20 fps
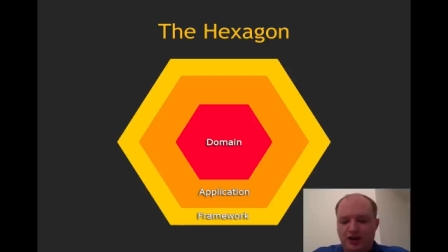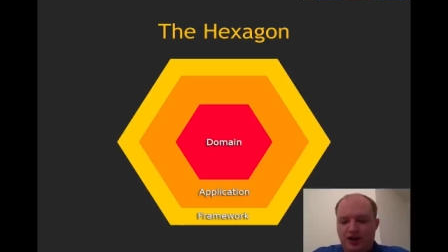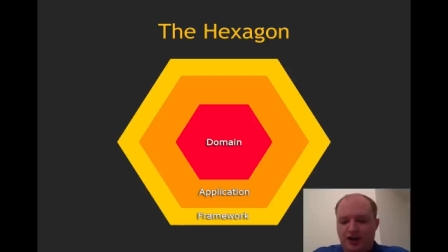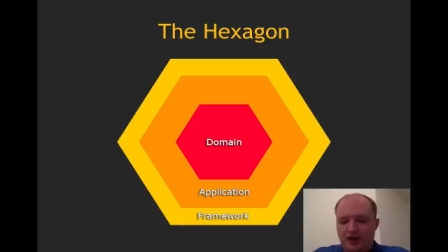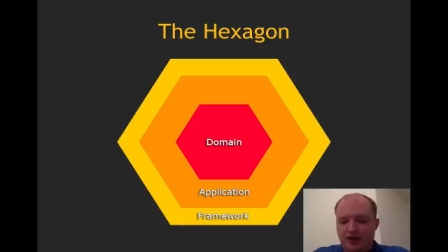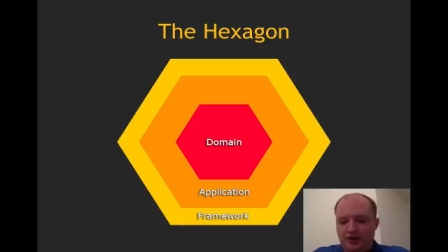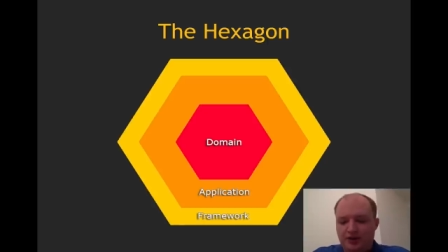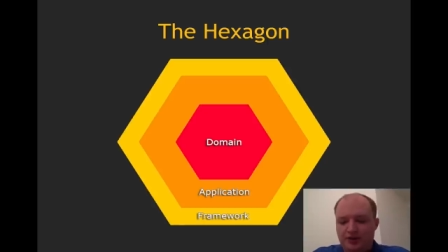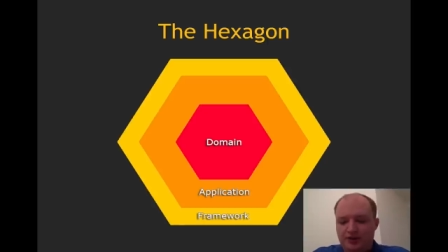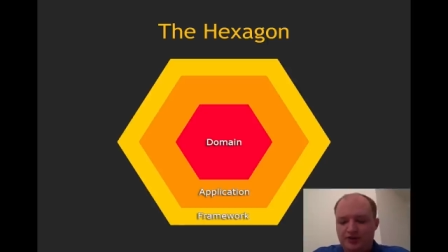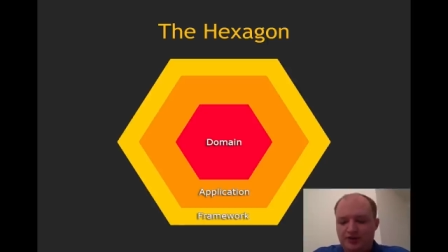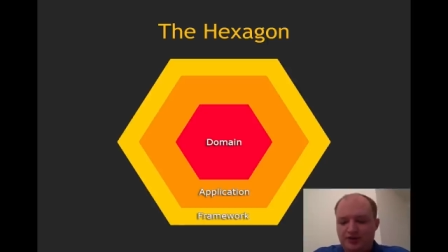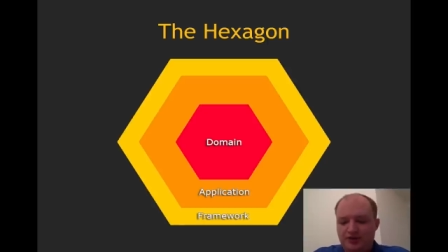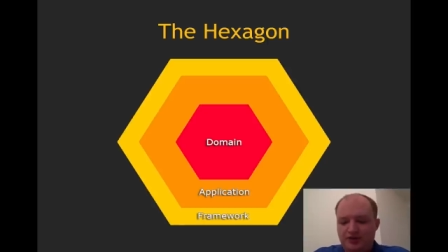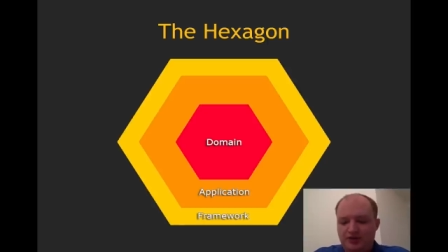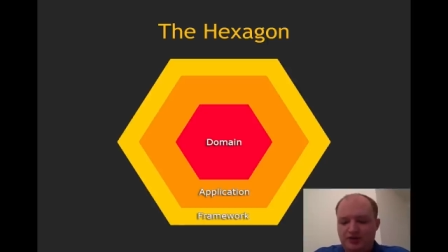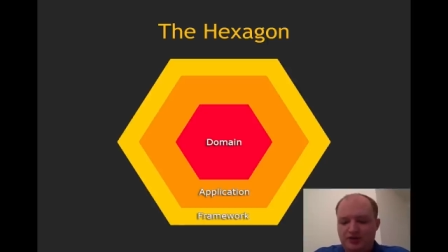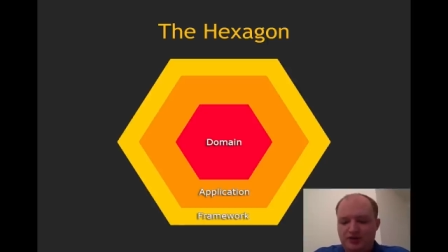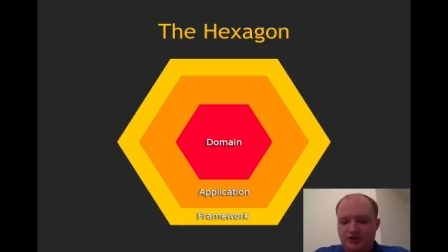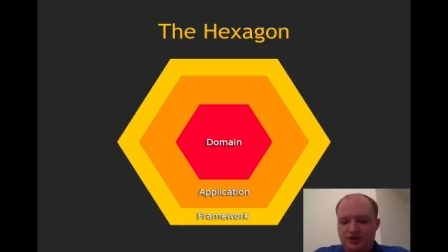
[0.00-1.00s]
are not
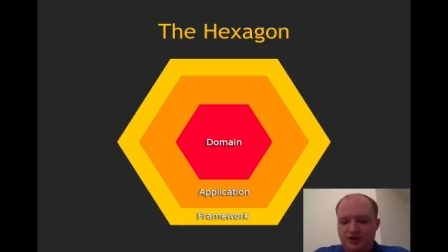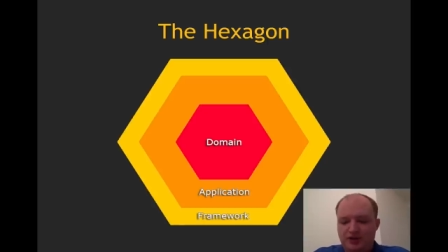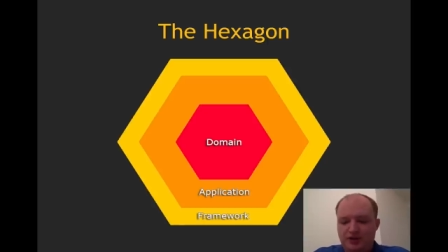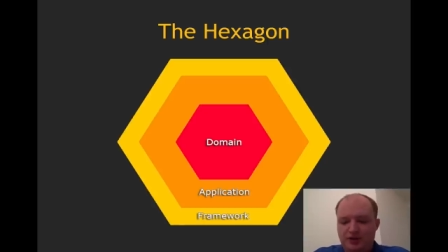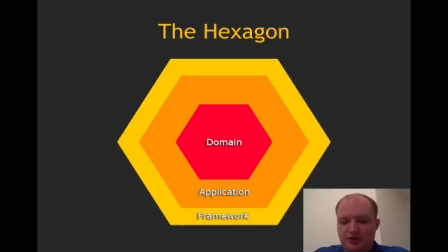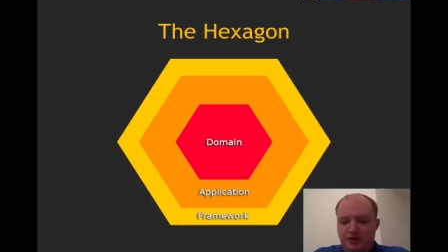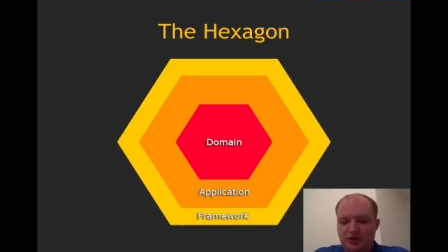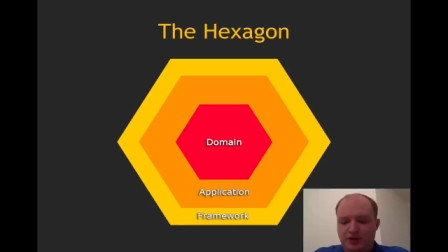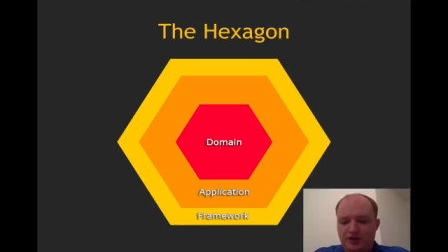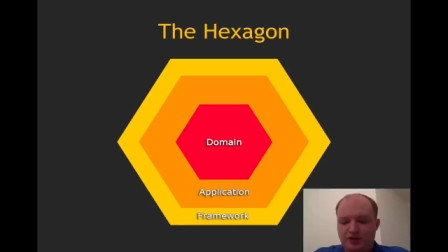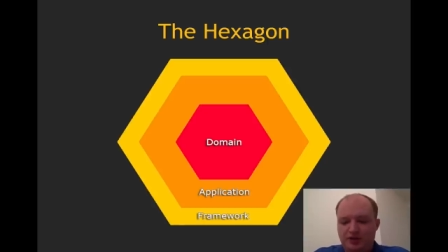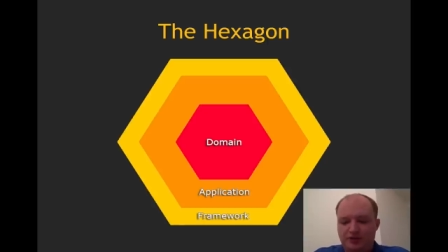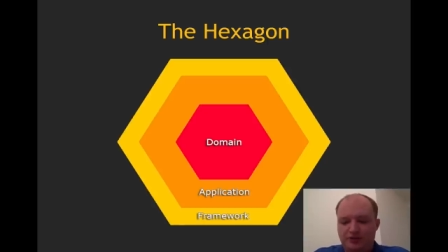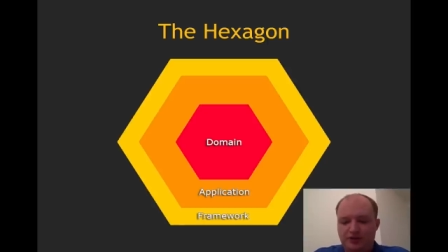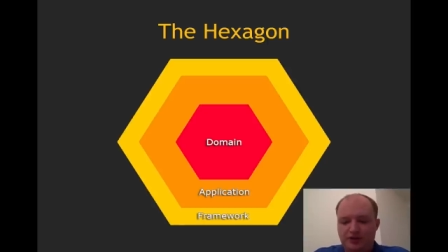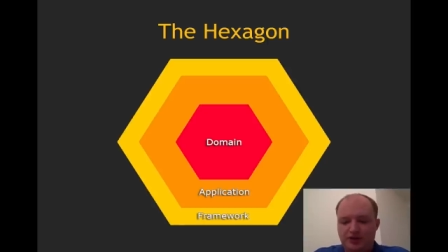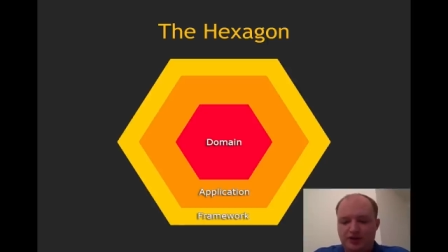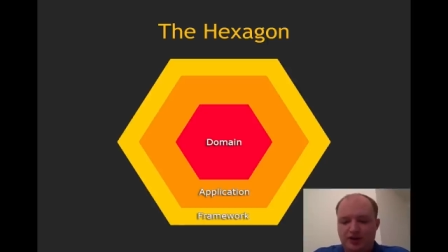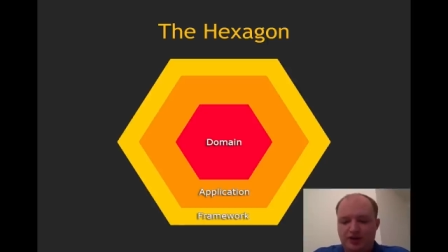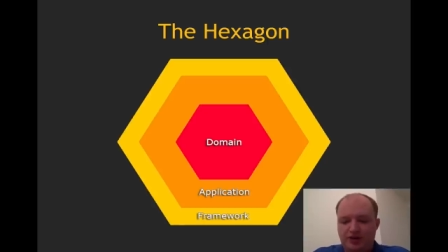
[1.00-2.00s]
independent of
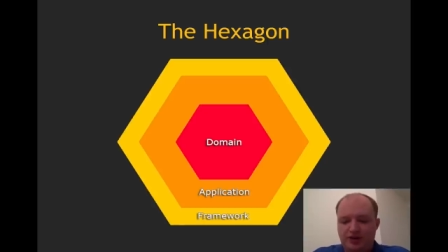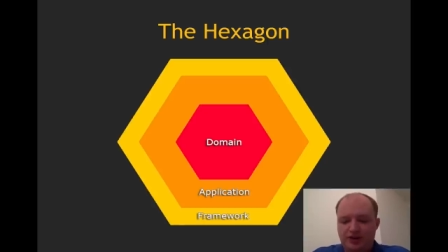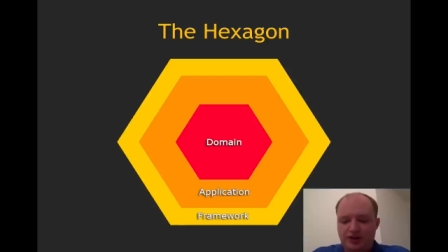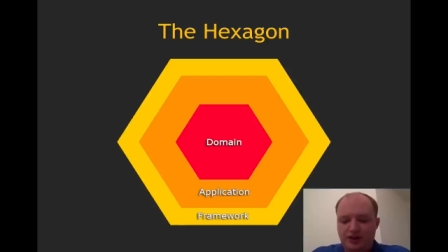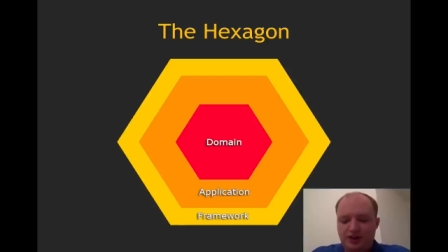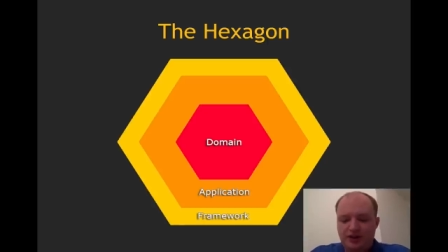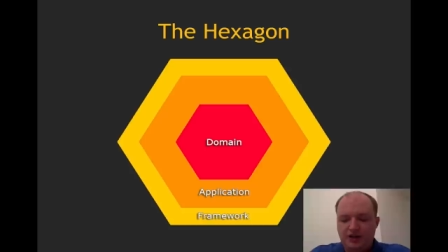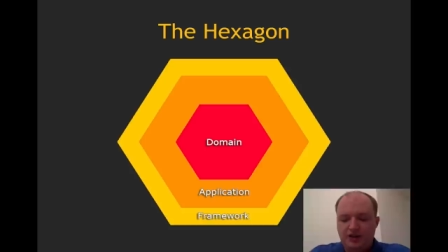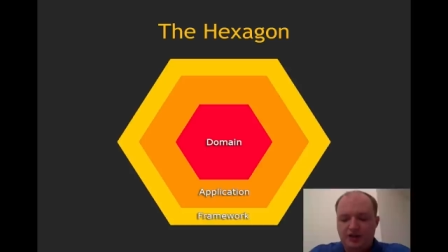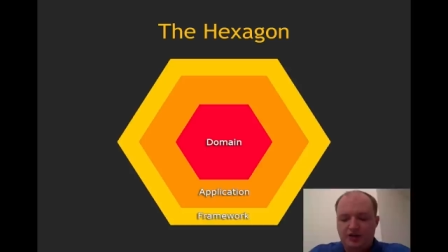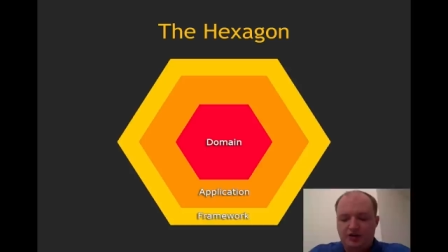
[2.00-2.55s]
each other,